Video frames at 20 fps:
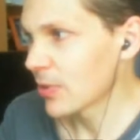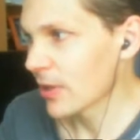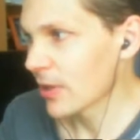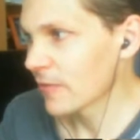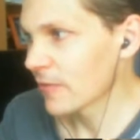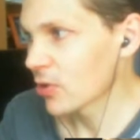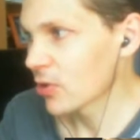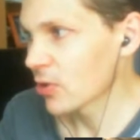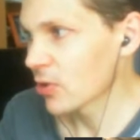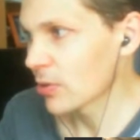with
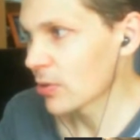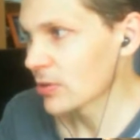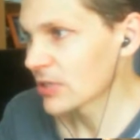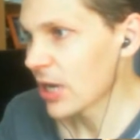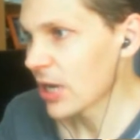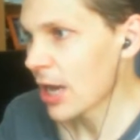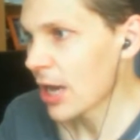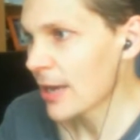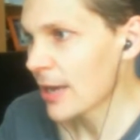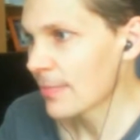us for a long
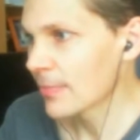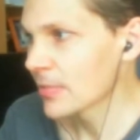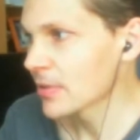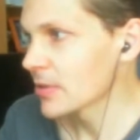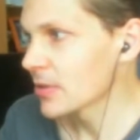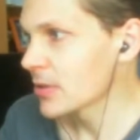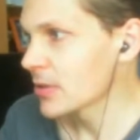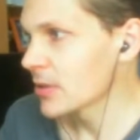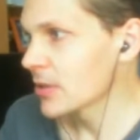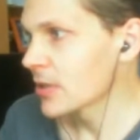time.
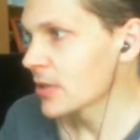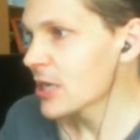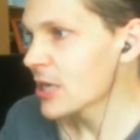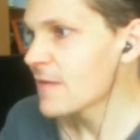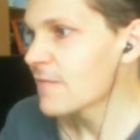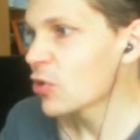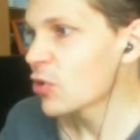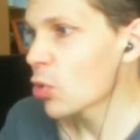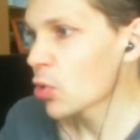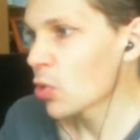
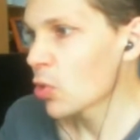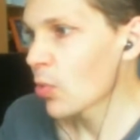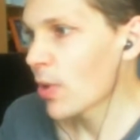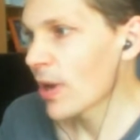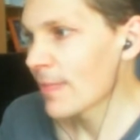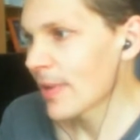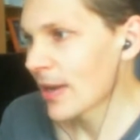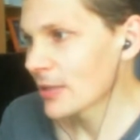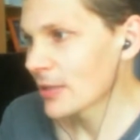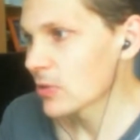Even all the
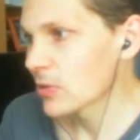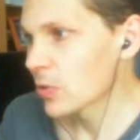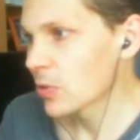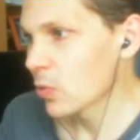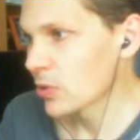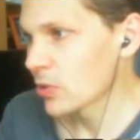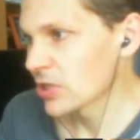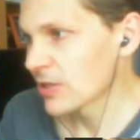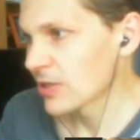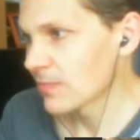way back to
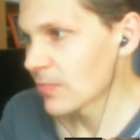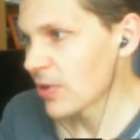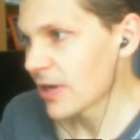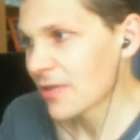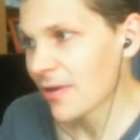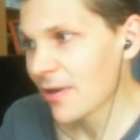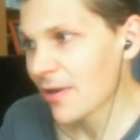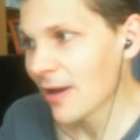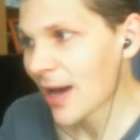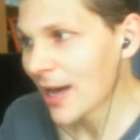launch, it
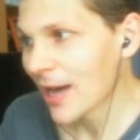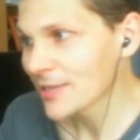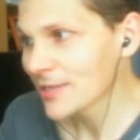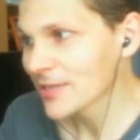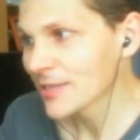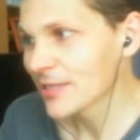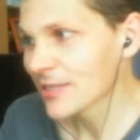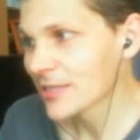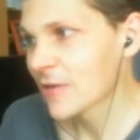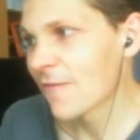breaks our
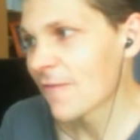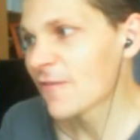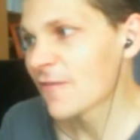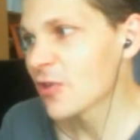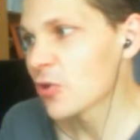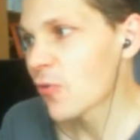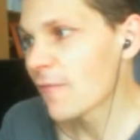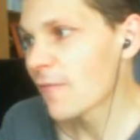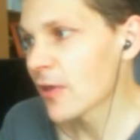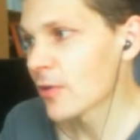hearts to see a
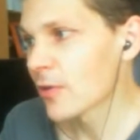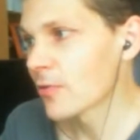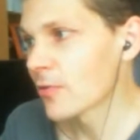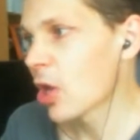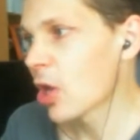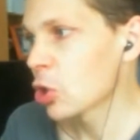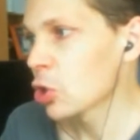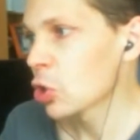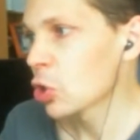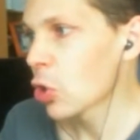few of
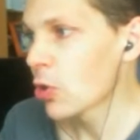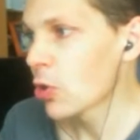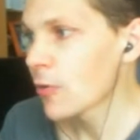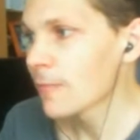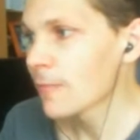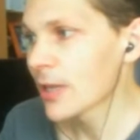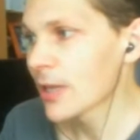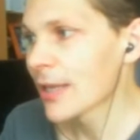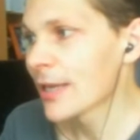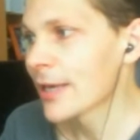those
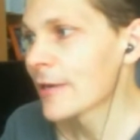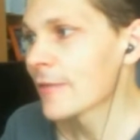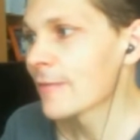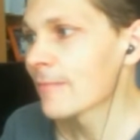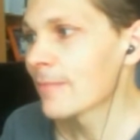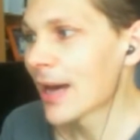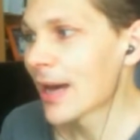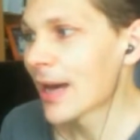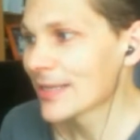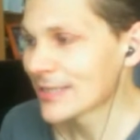loyal
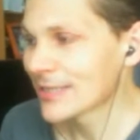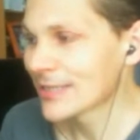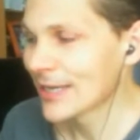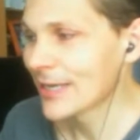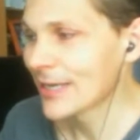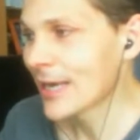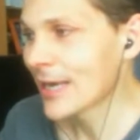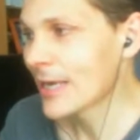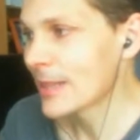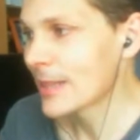players
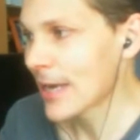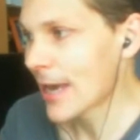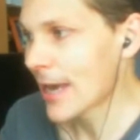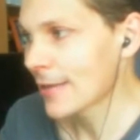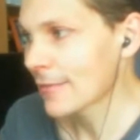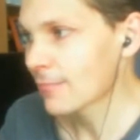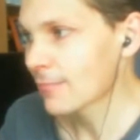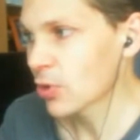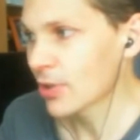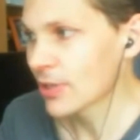partake in the
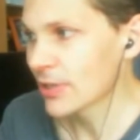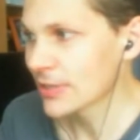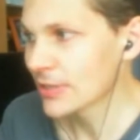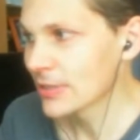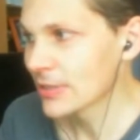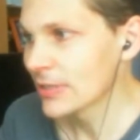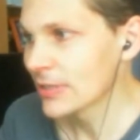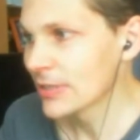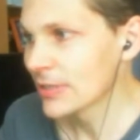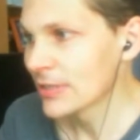exploit.
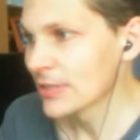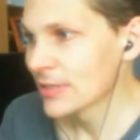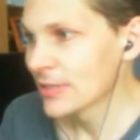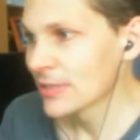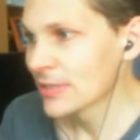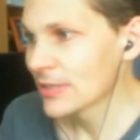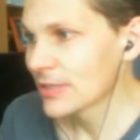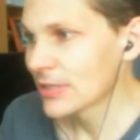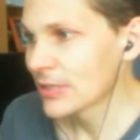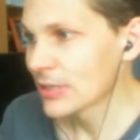
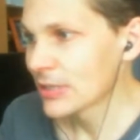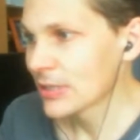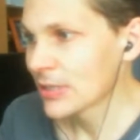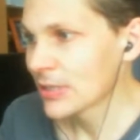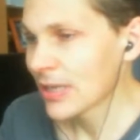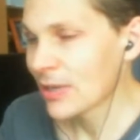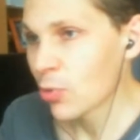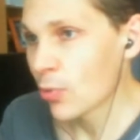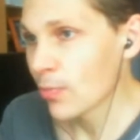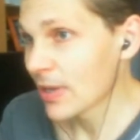
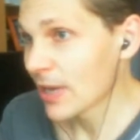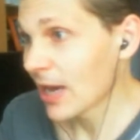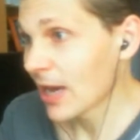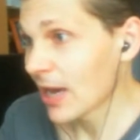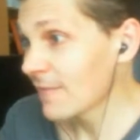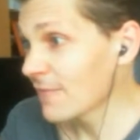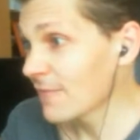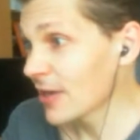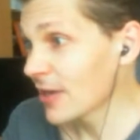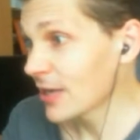Still, it would be
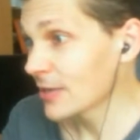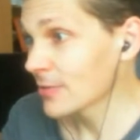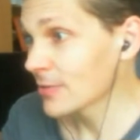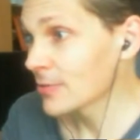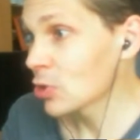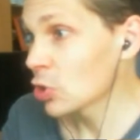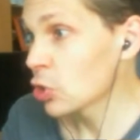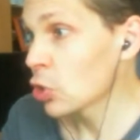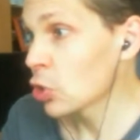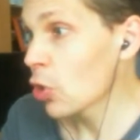unfair
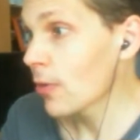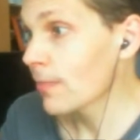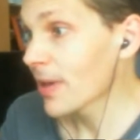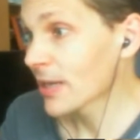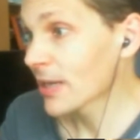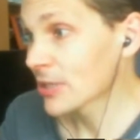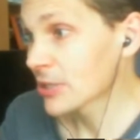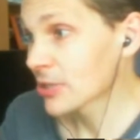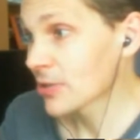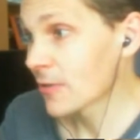to not
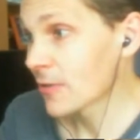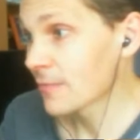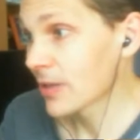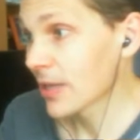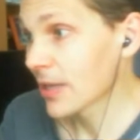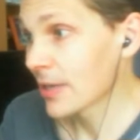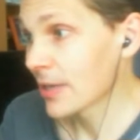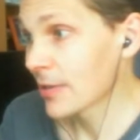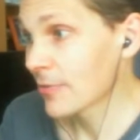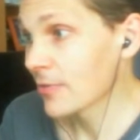punish those
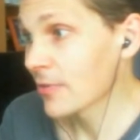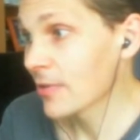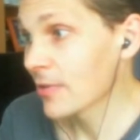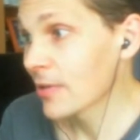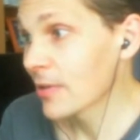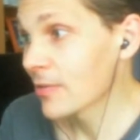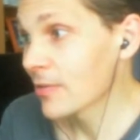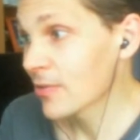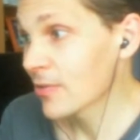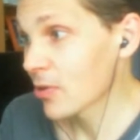players,
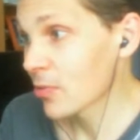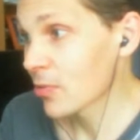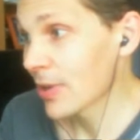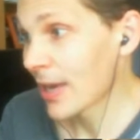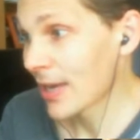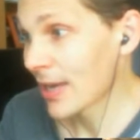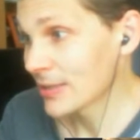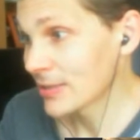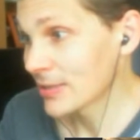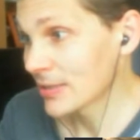and so we
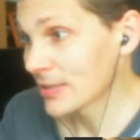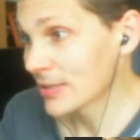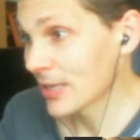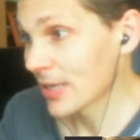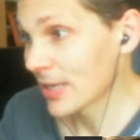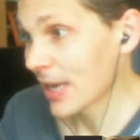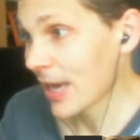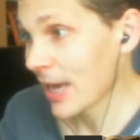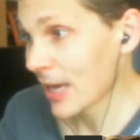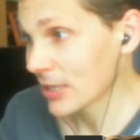had to
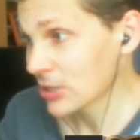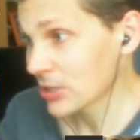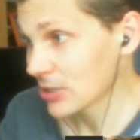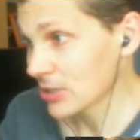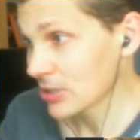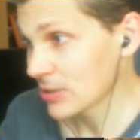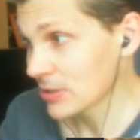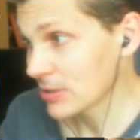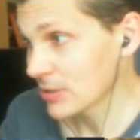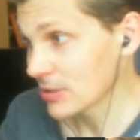take
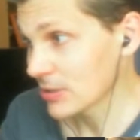action."